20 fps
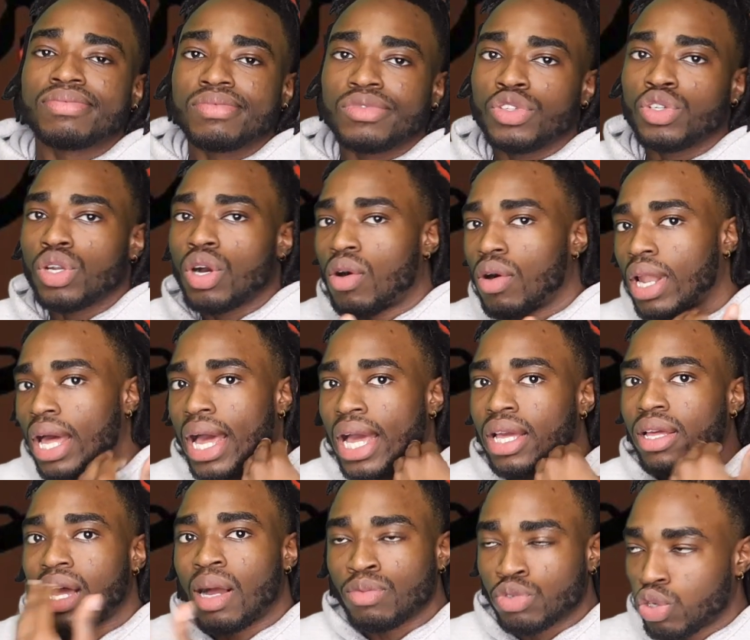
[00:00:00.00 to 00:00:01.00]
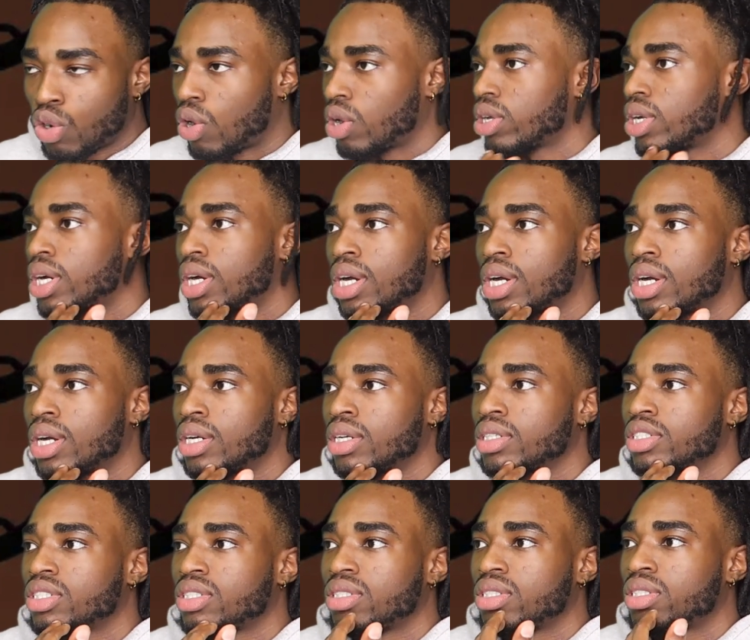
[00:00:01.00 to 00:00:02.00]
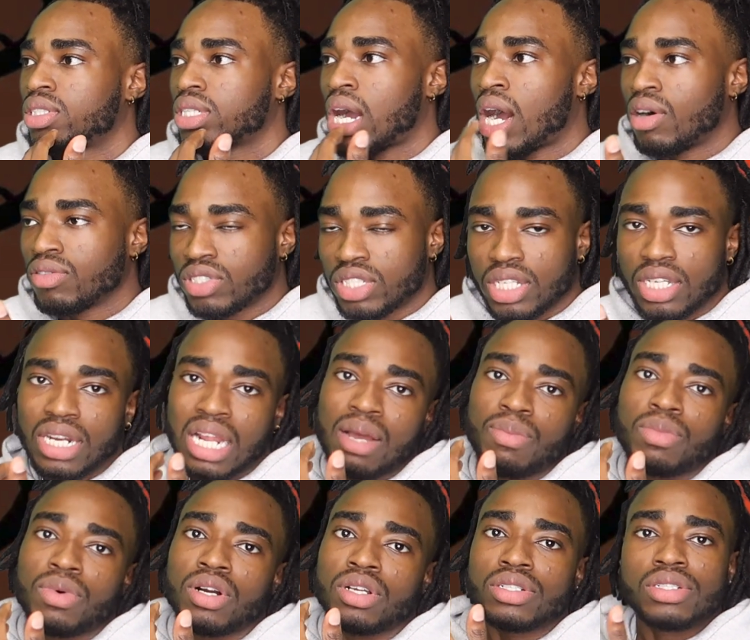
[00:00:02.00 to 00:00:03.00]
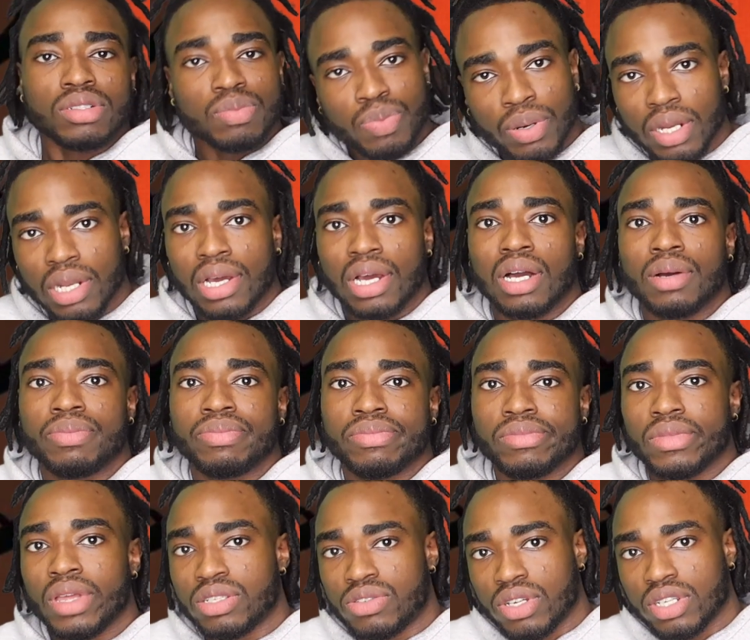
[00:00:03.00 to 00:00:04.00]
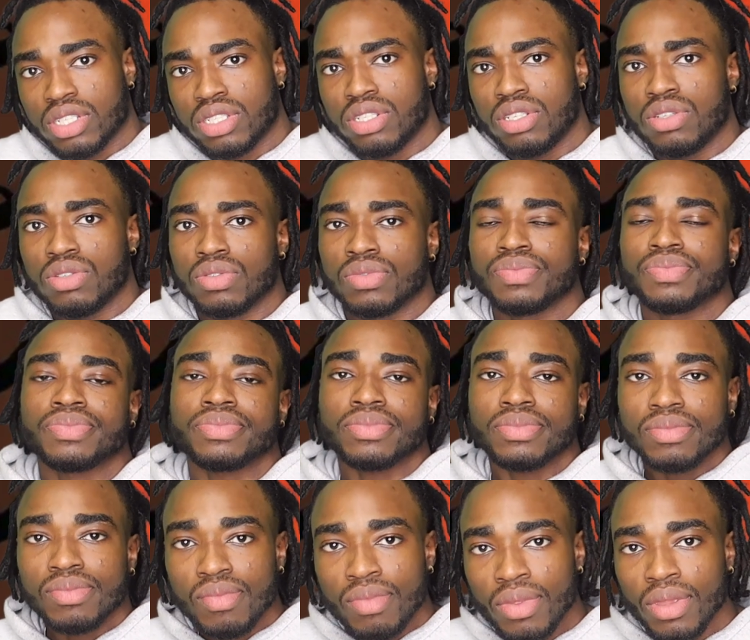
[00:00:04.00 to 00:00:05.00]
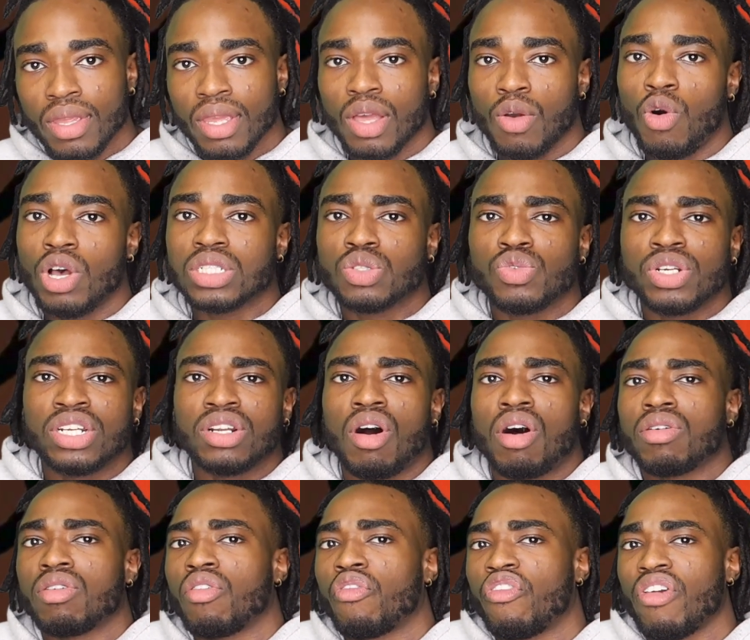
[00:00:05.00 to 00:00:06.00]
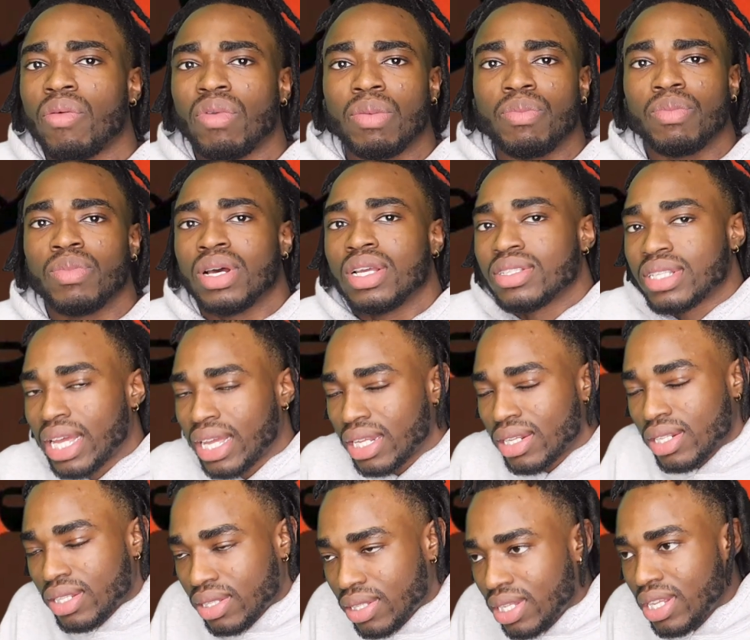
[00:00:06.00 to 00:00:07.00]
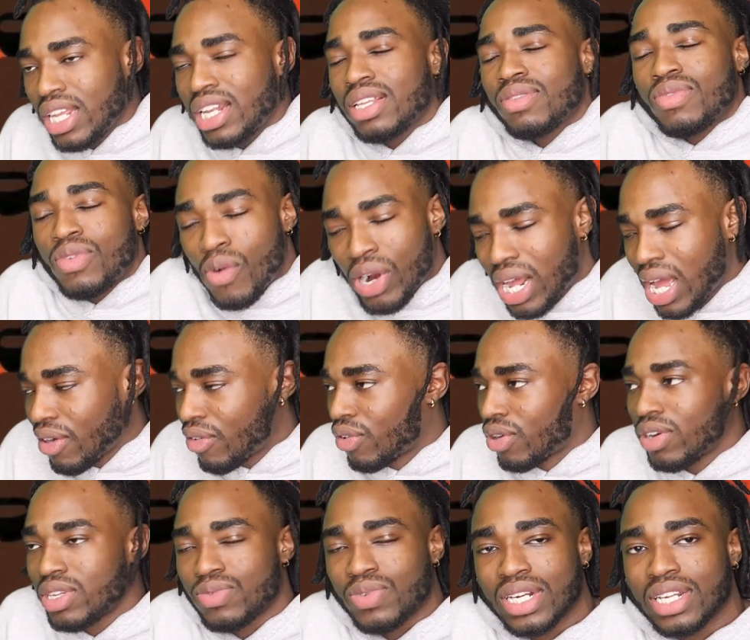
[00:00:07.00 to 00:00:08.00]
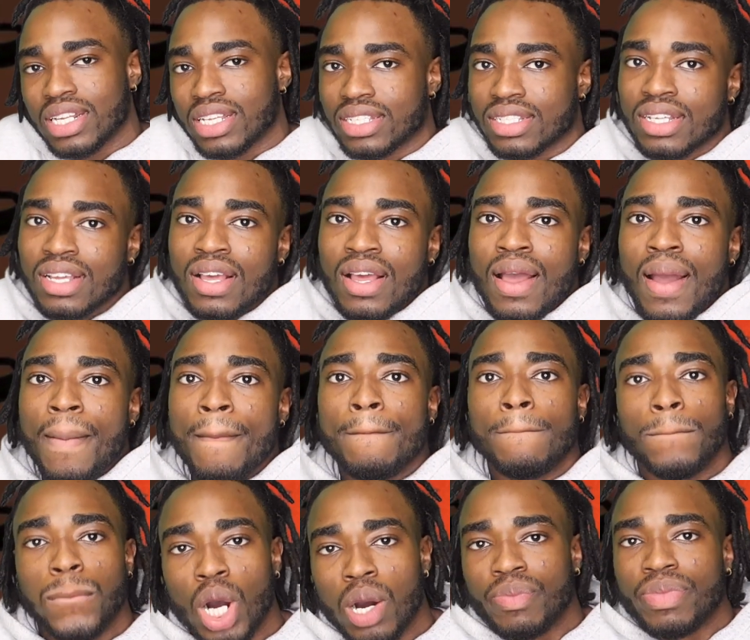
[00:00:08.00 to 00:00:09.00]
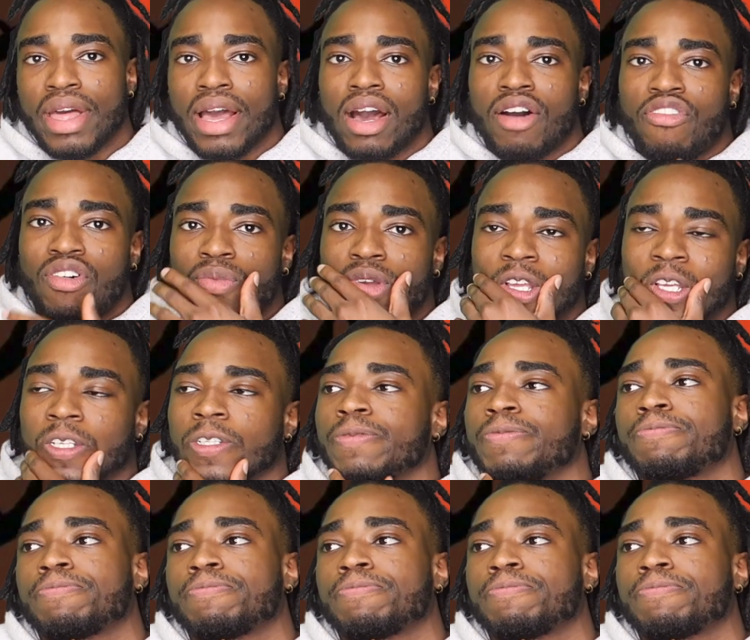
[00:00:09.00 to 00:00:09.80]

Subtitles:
you know, like, I'm talking to her, I don't see her that much, pull up so I can see you. It wasn't really on feeling, but it's like, it is whatever, it is what it is. Boom now, for me.